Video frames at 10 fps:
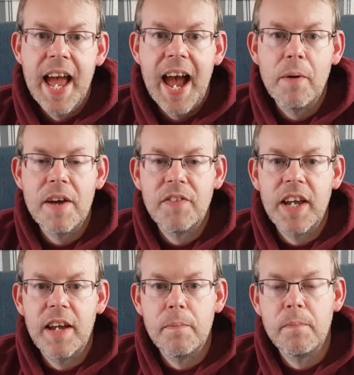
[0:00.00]

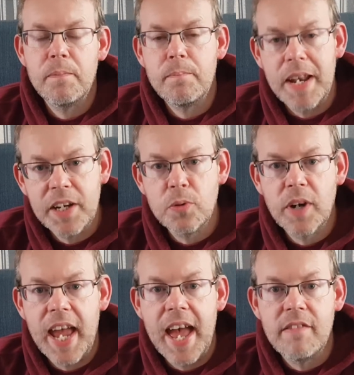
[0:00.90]
However, medical
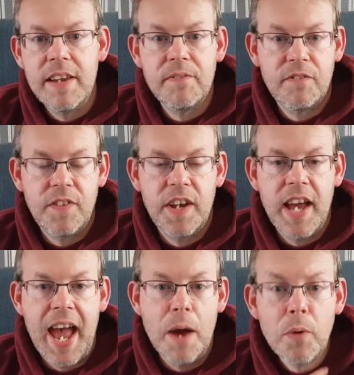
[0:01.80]
care even
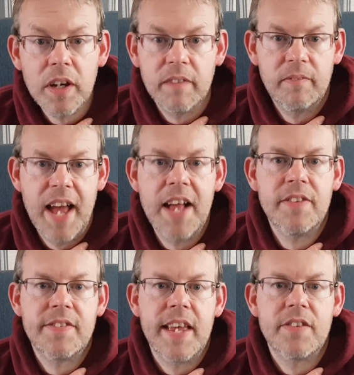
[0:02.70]
for our
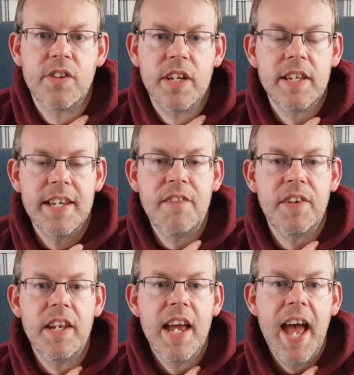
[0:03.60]
ancestors,
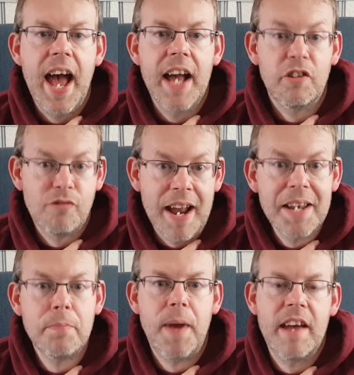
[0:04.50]
even our
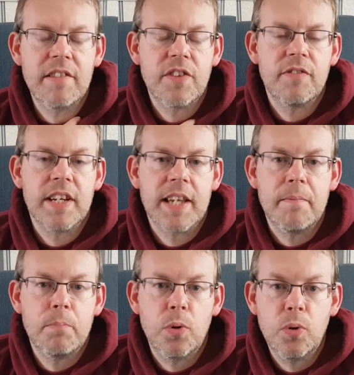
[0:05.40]
grandparents, for
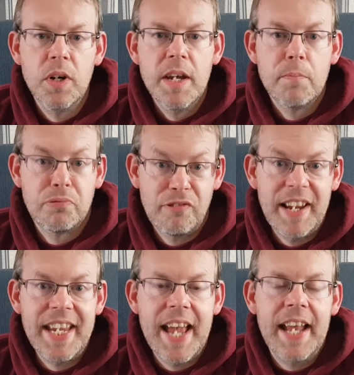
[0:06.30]
example,
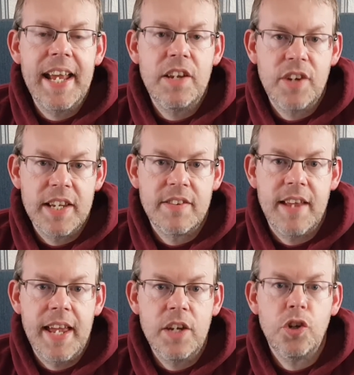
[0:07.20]
pre NHS
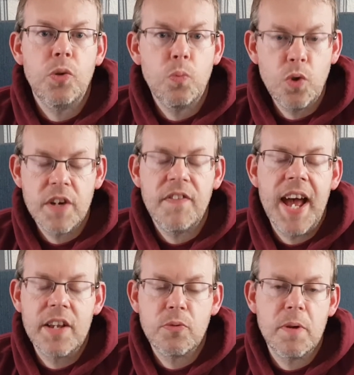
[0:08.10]
days, you would have
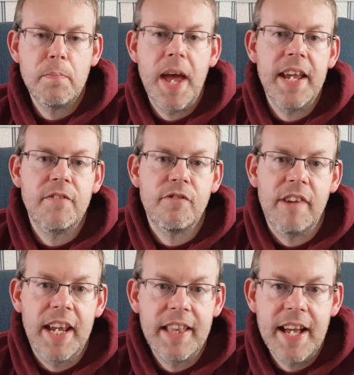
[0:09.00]
had to have paid for
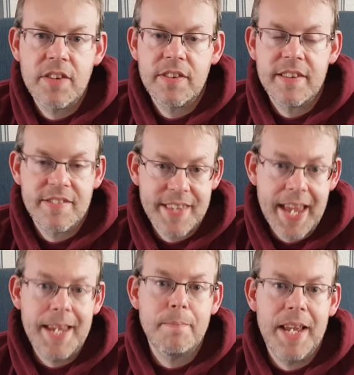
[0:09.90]
it. And that's the
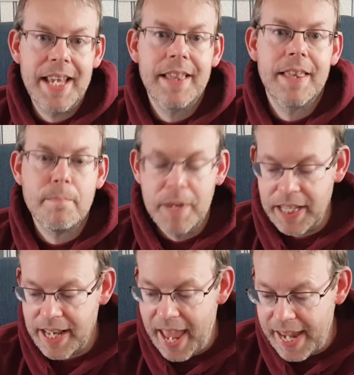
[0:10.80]
same in the
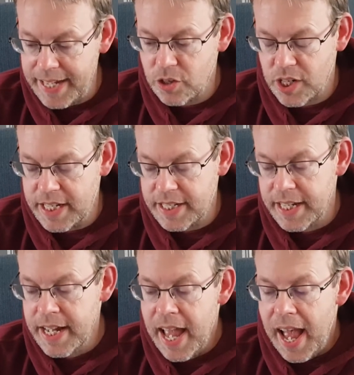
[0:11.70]
Middle Ages
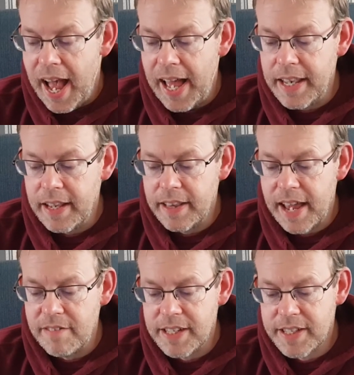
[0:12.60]
and
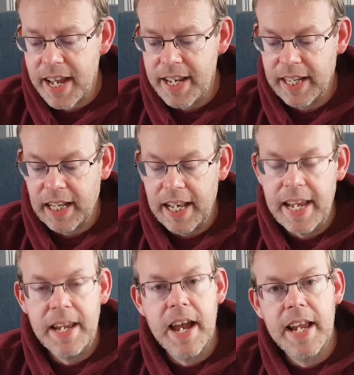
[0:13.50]
there is
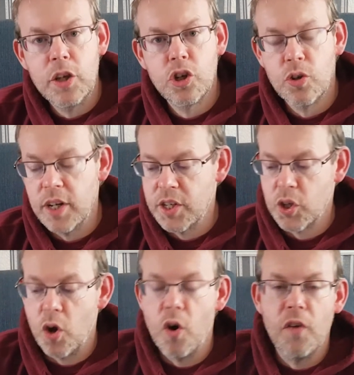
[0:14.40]
technically a choice
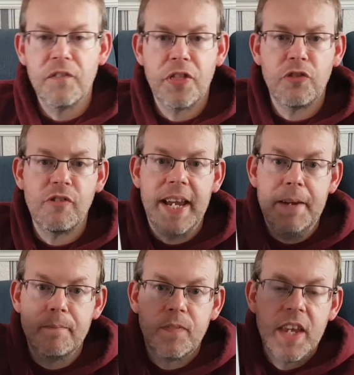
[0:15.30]
of three
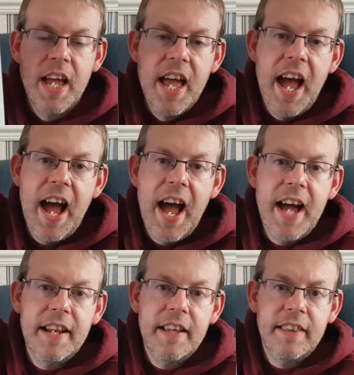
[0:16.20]

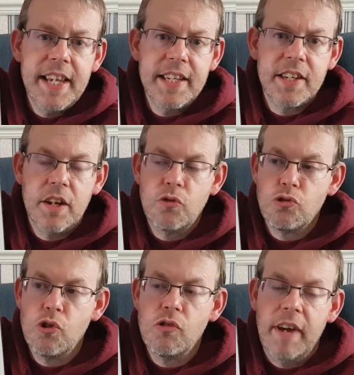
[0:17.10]
and this
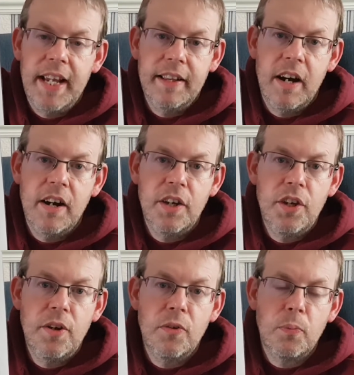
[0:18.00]
drawing that I
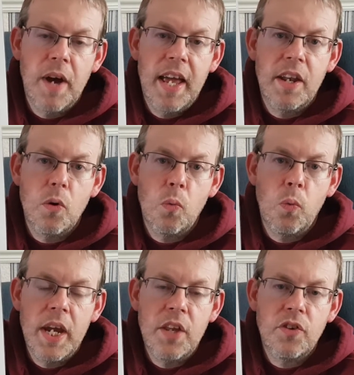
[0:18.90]
use when
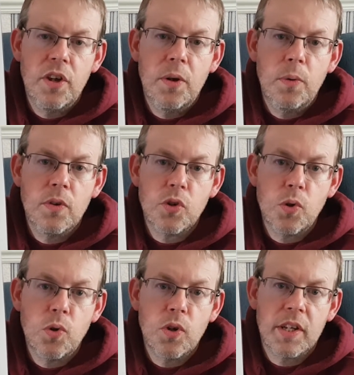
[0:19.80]
we do
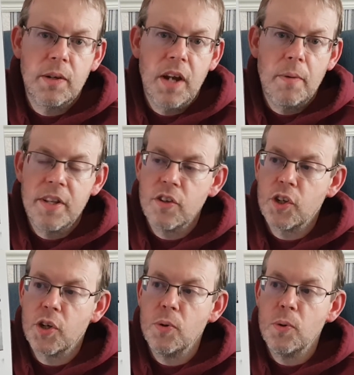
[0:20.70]
talks and go into
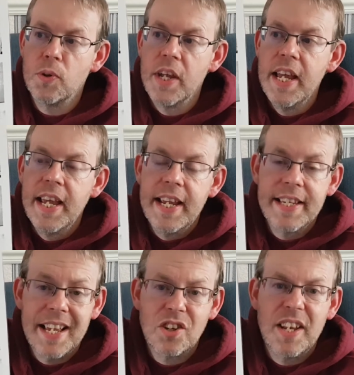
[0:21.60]
schools
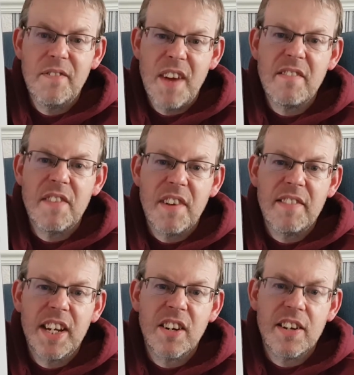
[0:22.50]
is actually very
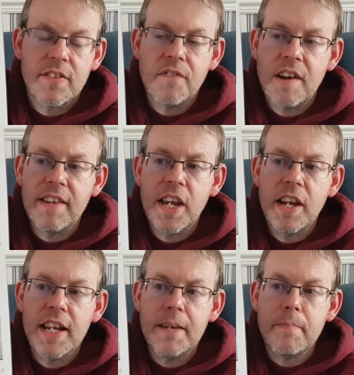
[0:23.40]
very good it's a
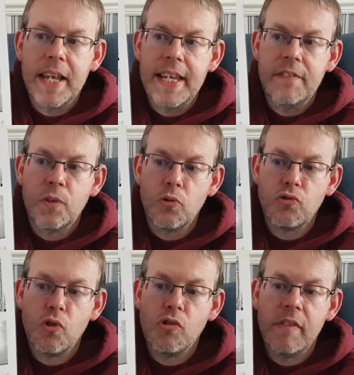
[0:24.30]
very early medieval
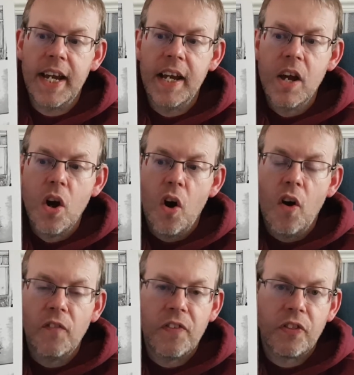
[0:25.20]
drawing
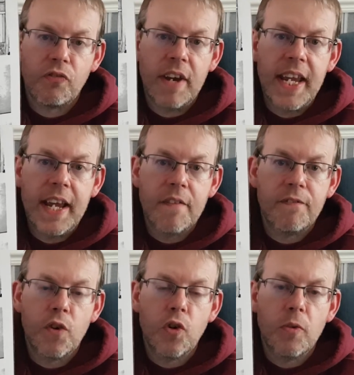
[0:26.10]
of three
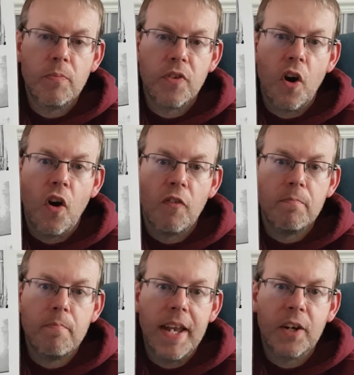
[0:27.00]
forms of
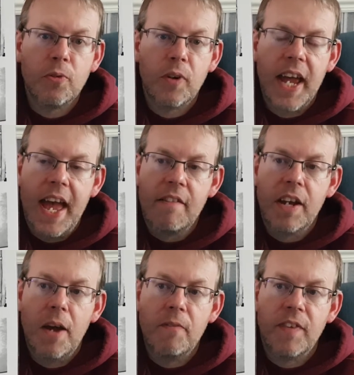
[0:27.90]
medical care
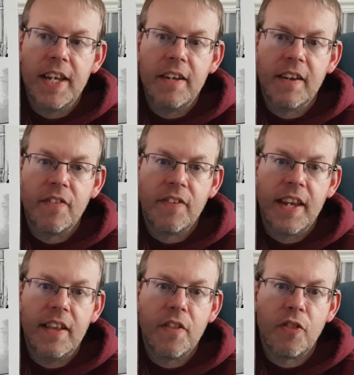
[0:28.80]
and hopefully you can
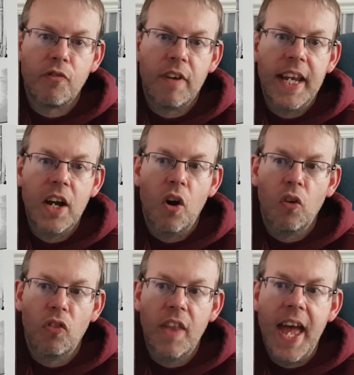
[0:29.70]
see the three
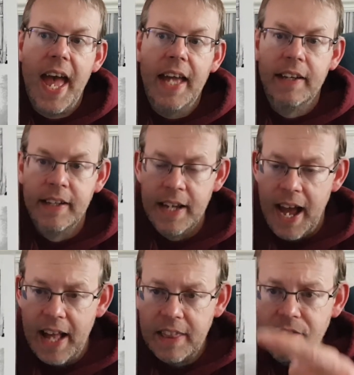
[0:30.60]
on there
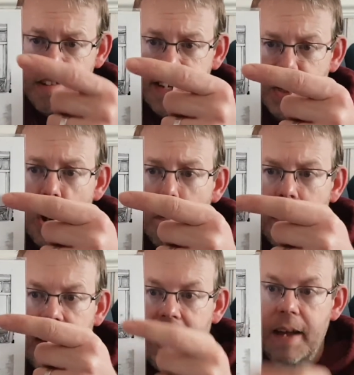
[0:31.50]
at the very top
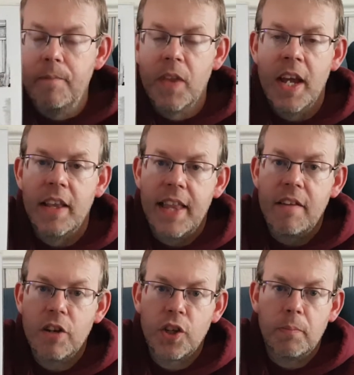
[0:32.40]
here
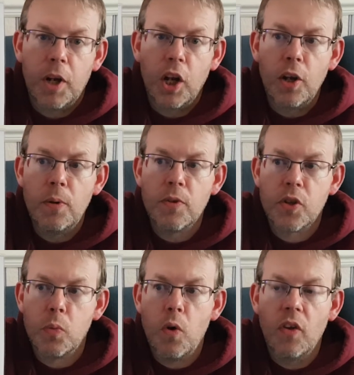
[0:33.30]
there are some clues
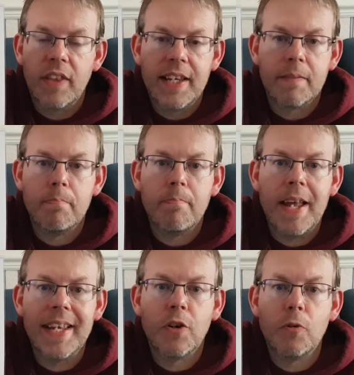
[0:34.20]
to what this
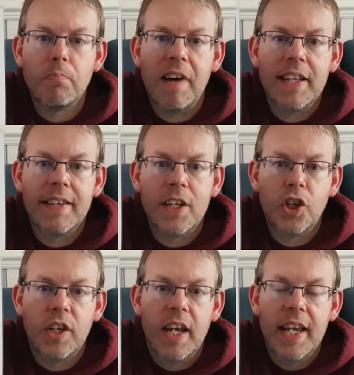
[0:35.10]
medical
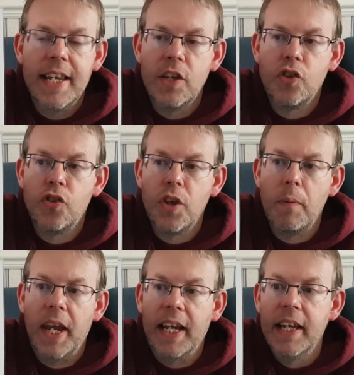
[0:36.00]
practitioner is
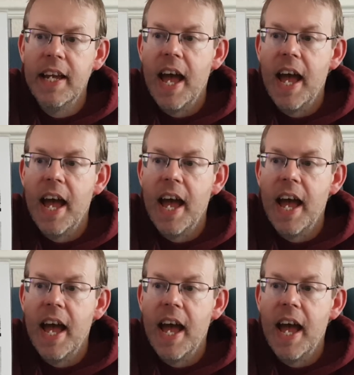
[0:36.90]
doing.